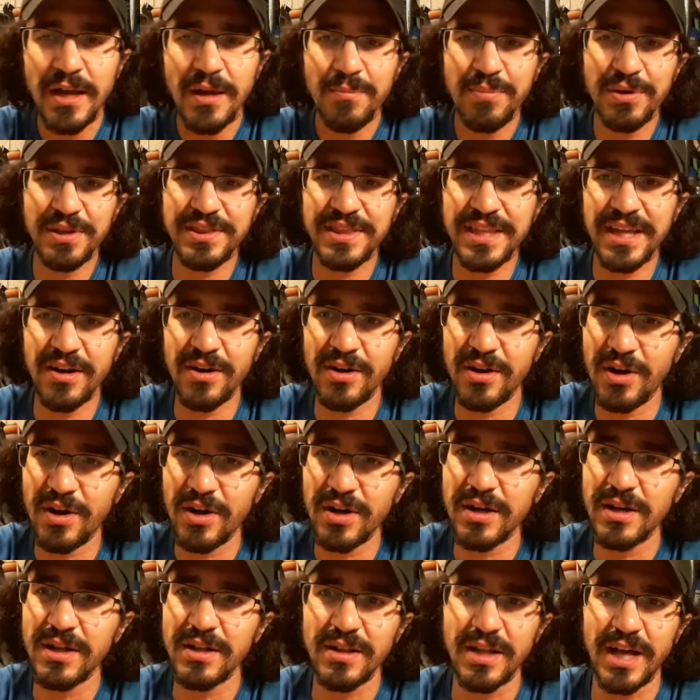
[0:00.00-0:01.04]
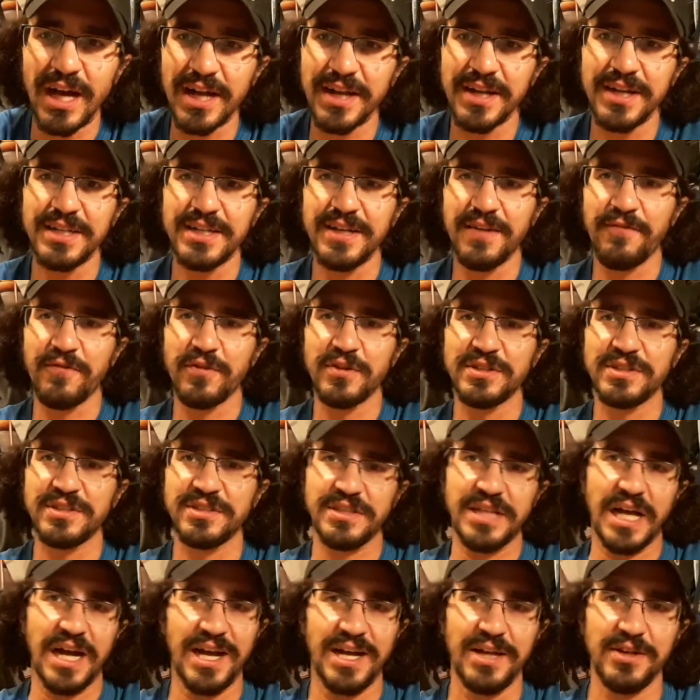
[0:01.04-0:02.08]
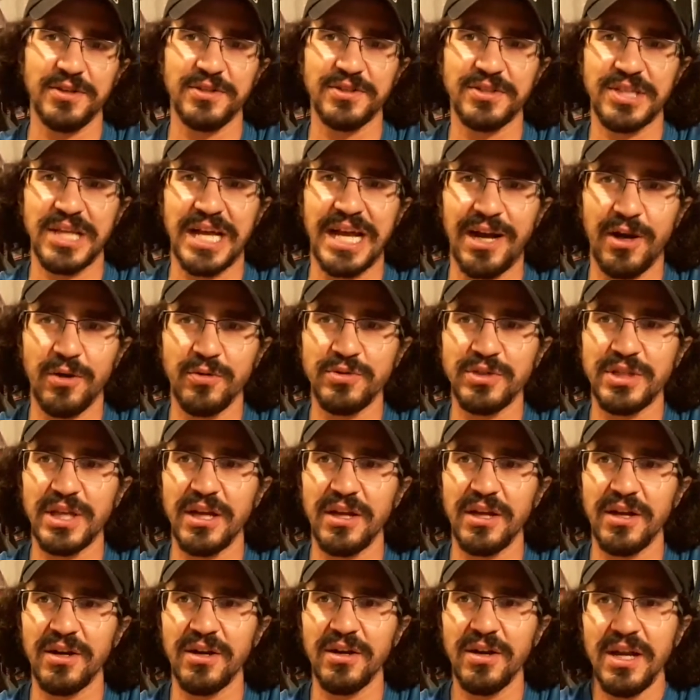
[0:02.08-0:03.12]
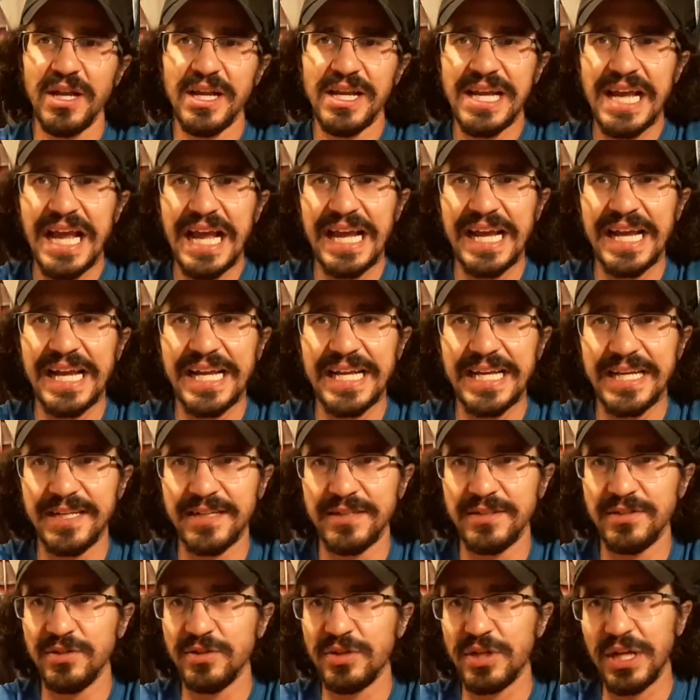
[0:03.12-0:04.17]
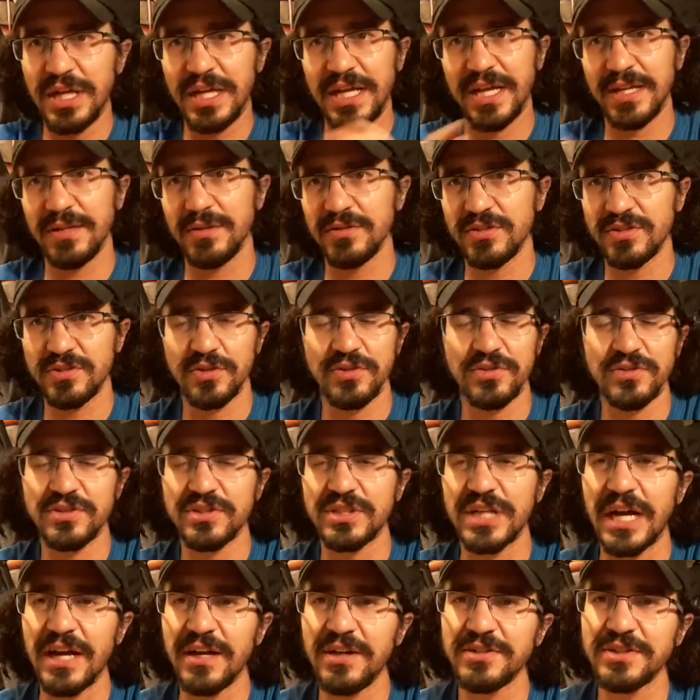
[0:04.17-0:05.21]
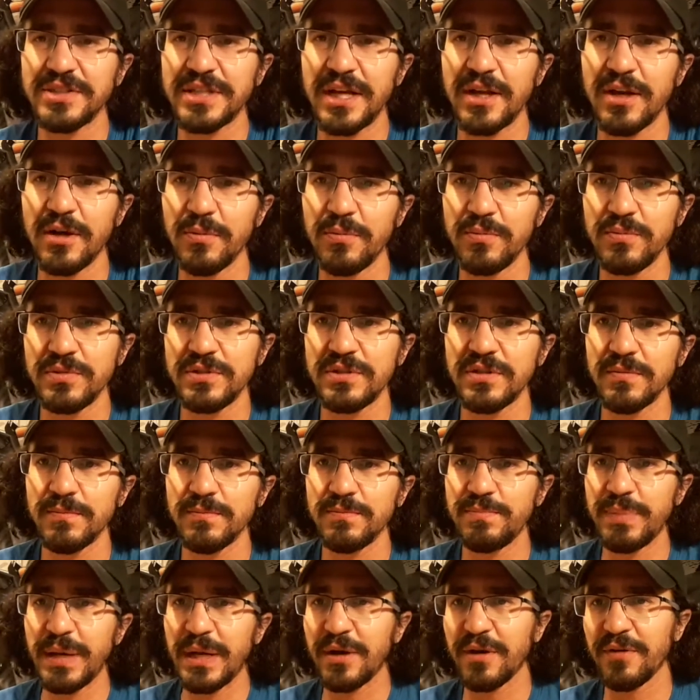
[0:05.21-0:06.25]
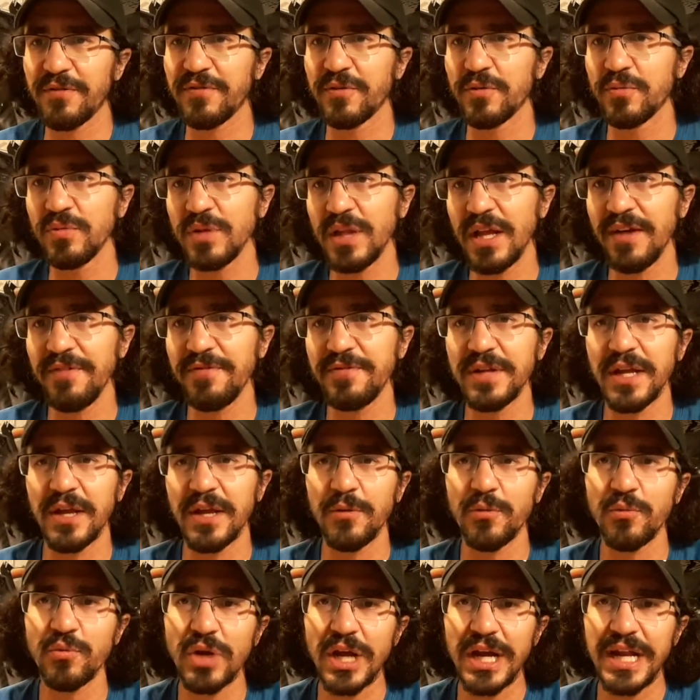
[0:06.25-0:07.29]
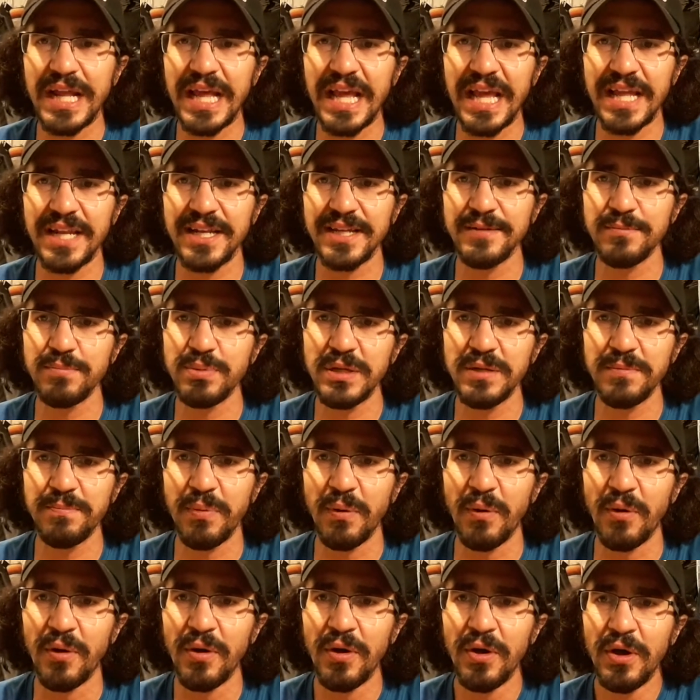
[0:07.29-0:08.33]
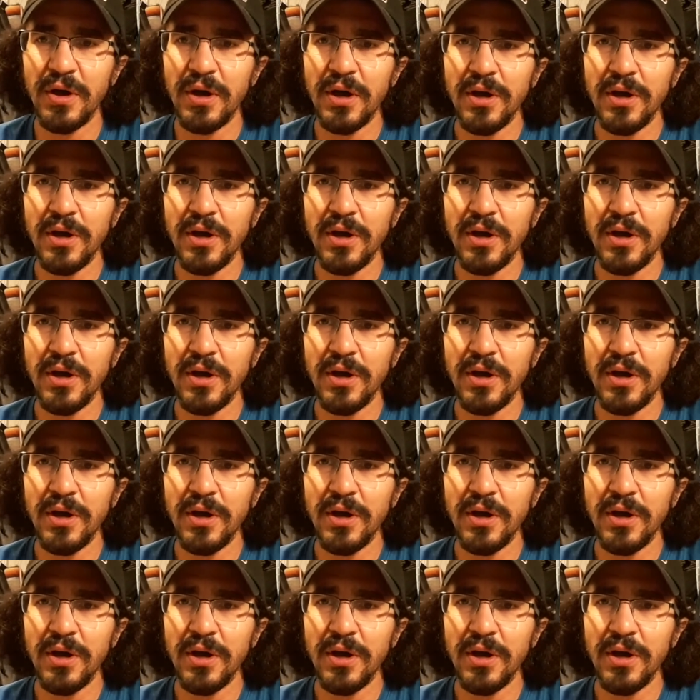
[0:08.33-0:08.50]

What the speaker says: but there are a lot of different styles out there, and you can get certain styles that are better for left and right-handed people.